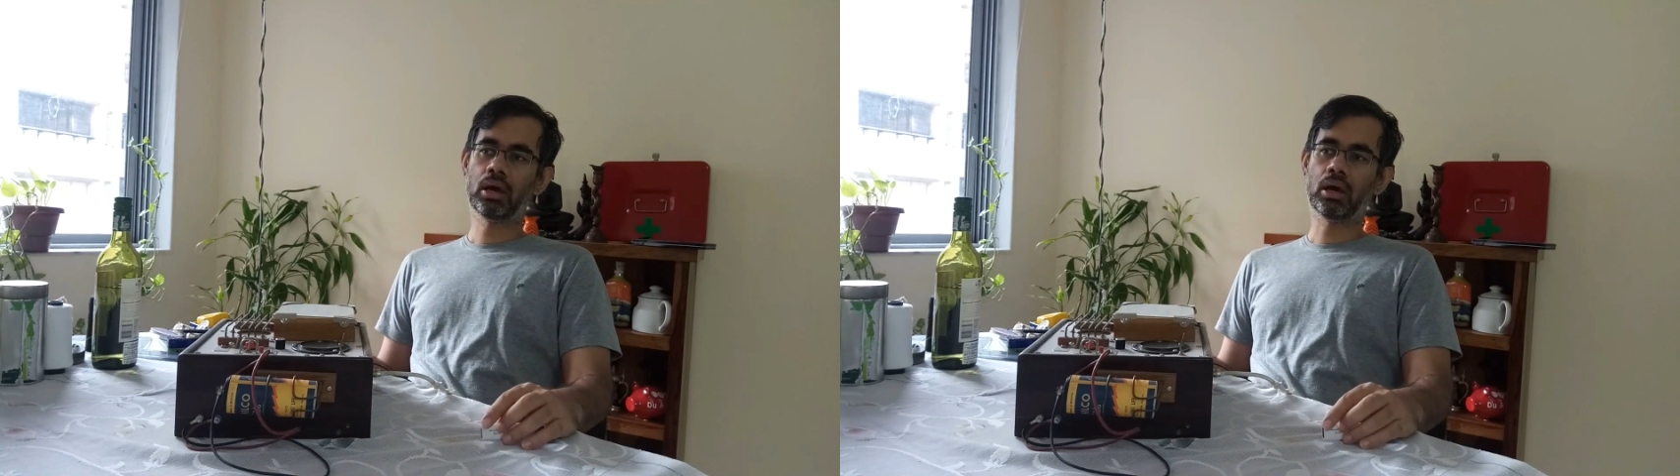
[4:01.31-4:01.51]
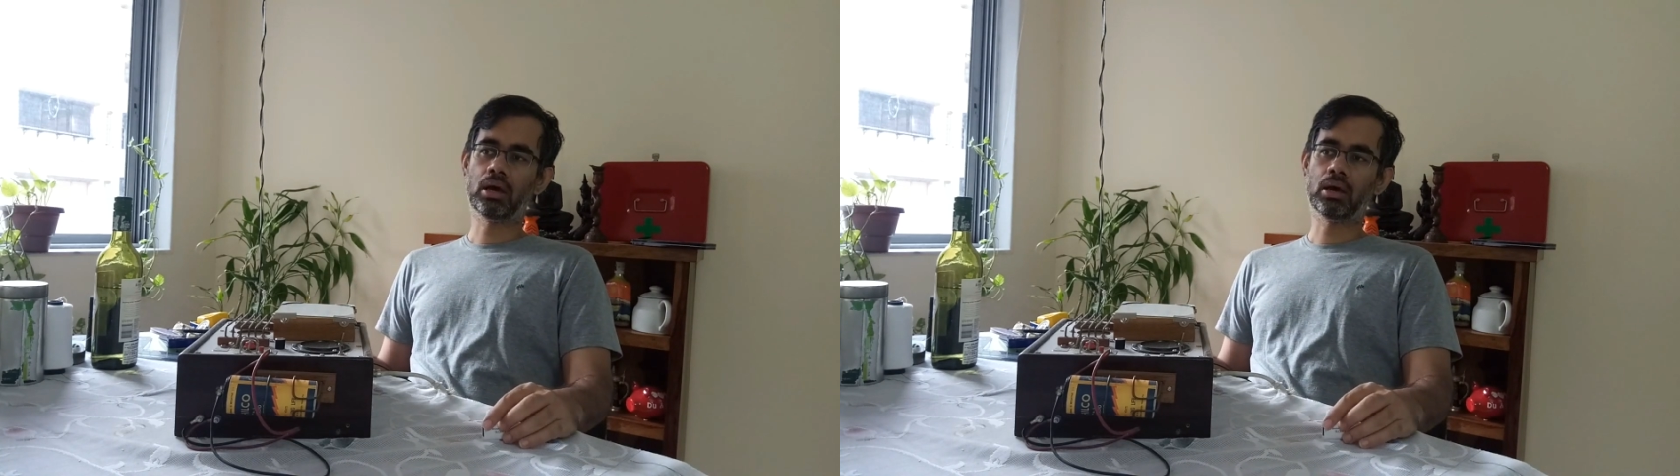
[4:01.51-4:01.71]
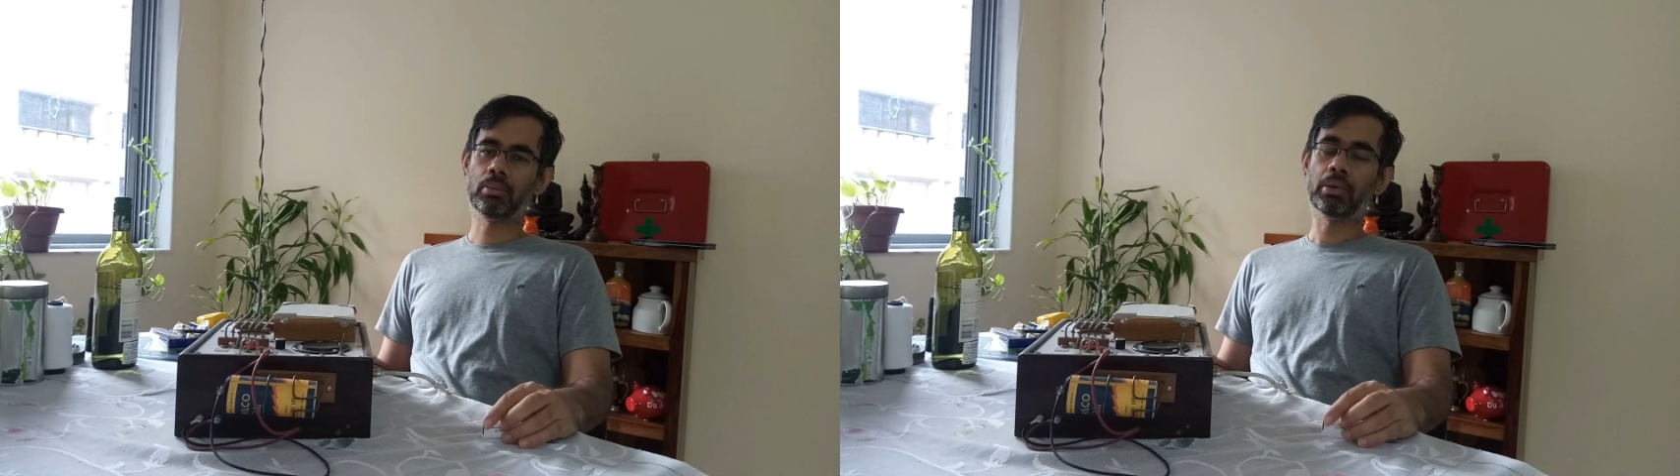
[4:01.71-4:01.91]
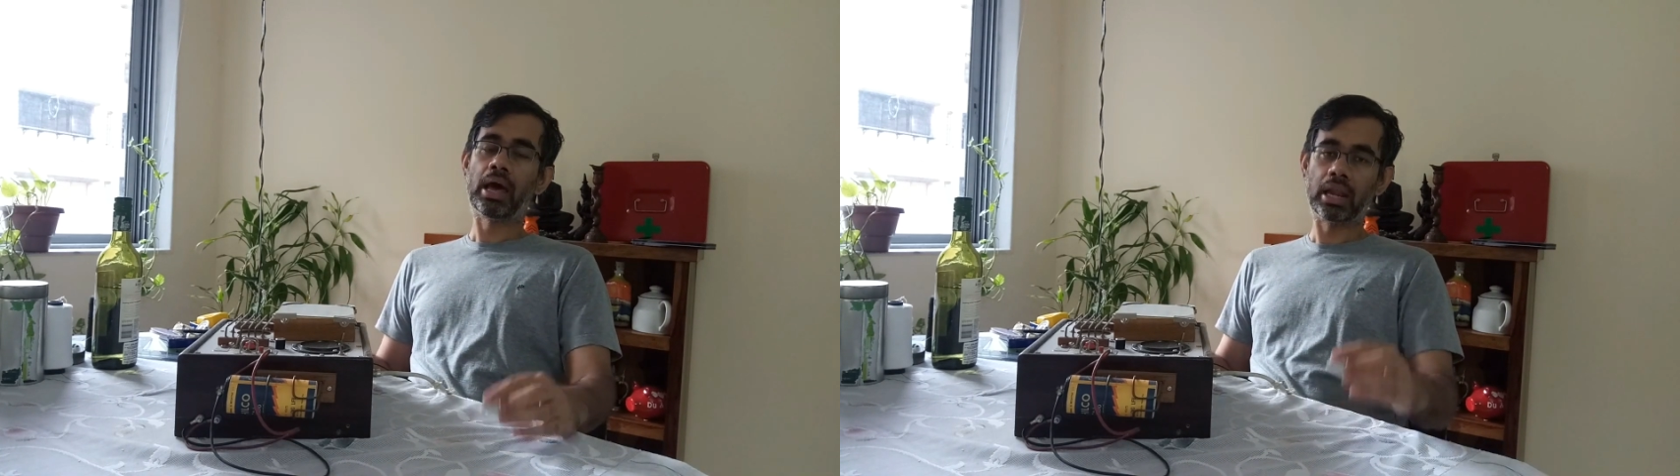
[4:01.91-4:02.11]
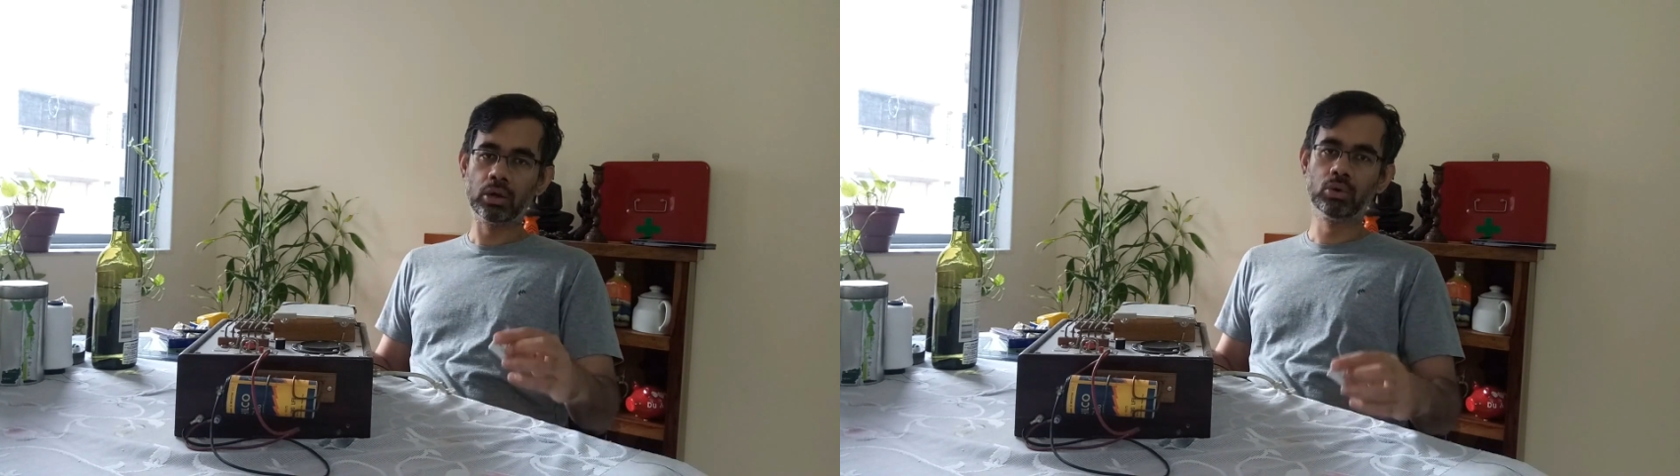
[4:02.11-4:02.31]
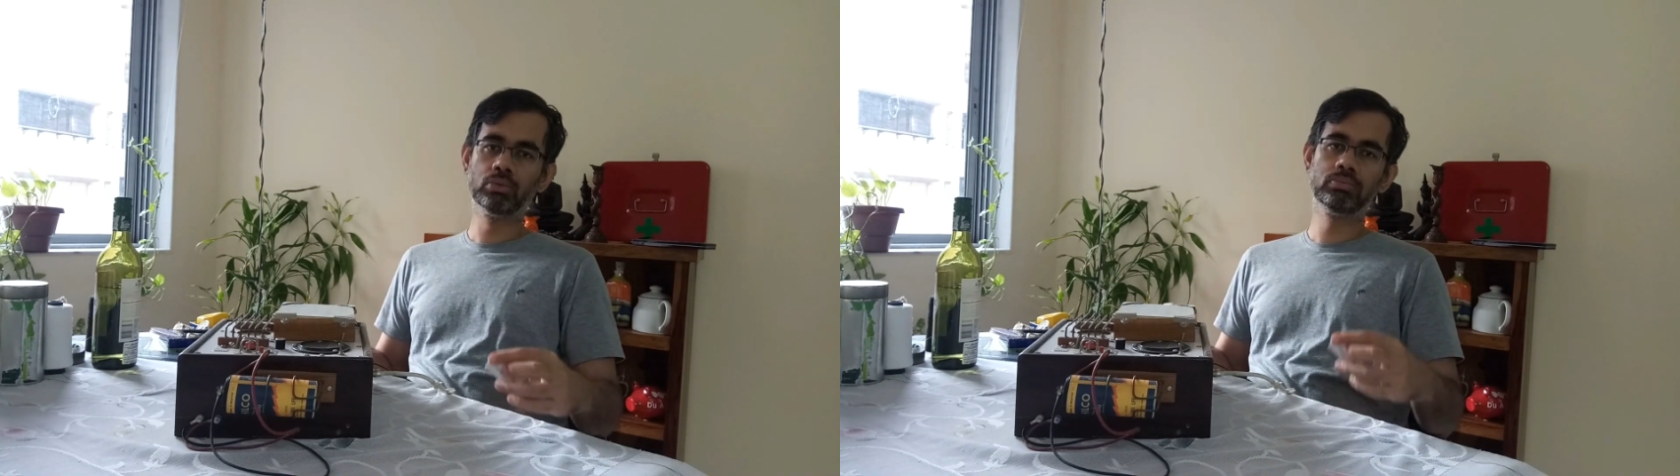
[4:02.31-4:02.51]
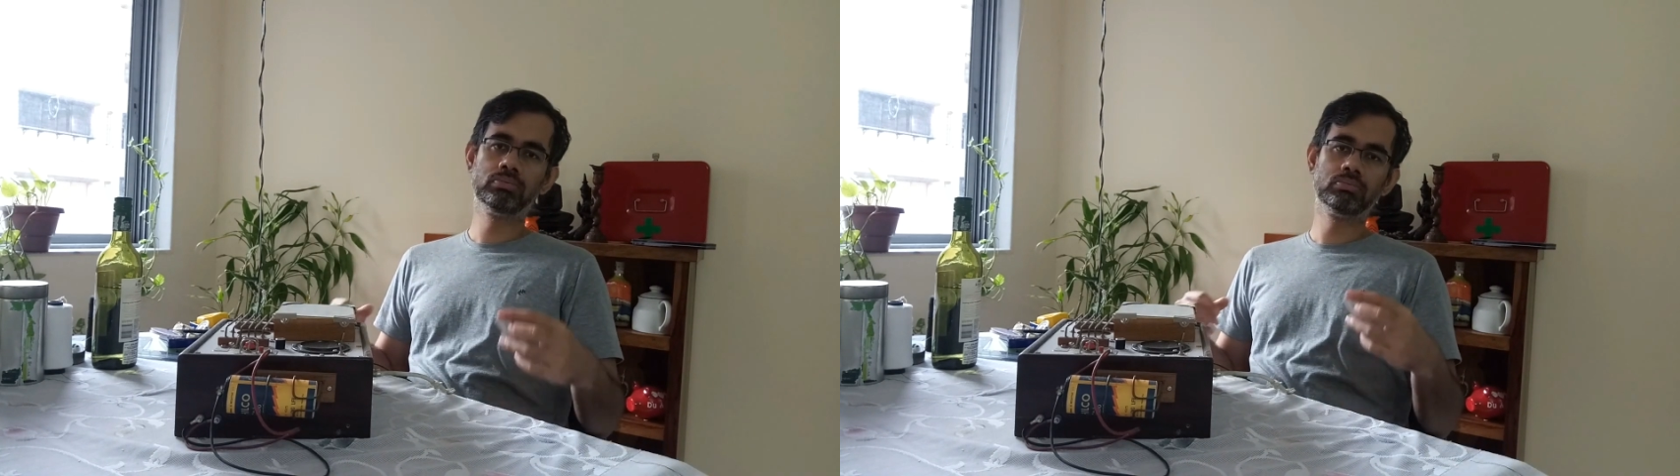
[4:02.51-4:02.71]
hello,